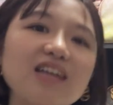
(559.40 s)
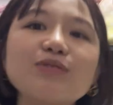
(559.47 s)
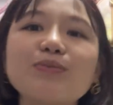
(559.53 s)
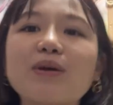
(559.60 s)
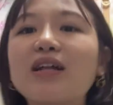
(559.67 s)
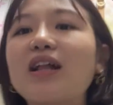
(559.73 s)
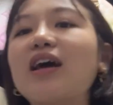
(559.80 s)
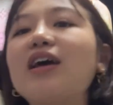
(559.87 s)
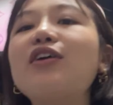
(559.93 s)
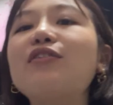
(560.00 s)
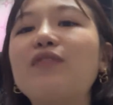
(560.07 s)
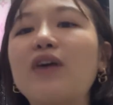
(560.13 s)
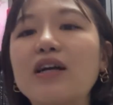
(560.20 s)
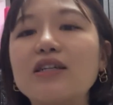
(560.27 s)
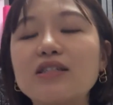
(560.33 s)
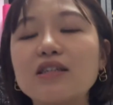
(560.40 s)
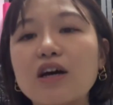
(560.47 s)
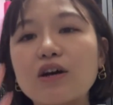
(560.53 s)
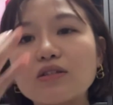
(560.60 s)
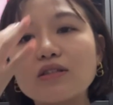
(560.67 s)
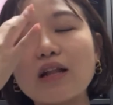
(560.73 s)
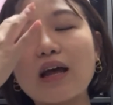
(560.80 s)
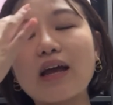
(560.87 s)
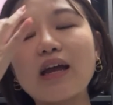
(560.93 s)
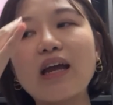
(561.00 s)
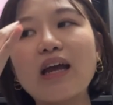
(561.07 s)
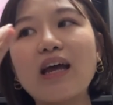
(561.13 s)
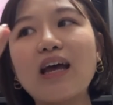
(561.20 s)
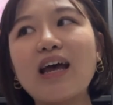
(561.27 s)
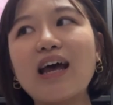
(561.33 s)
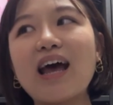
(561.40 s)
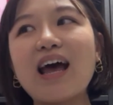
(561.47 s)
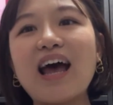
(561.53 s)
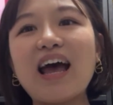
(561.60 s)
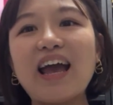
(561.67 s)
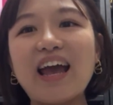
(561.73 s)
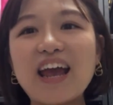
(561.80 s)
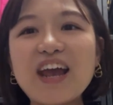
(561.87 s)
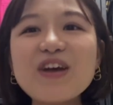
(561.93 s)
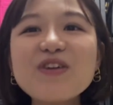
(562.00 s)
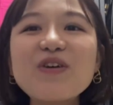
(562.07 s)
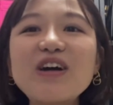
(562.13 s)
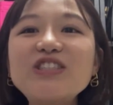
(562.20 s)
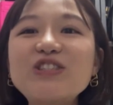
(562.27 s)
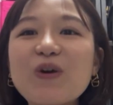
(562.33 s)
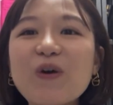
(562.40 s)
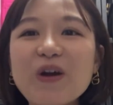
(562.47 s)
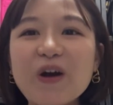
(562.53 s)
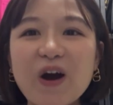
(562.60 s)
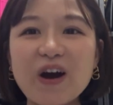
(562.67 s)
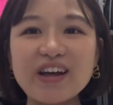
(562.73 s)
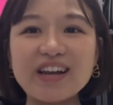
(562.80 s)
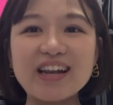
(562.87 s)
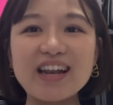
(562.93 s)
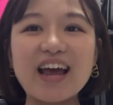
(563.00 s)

my client advisor, I was like, hey, what's going on?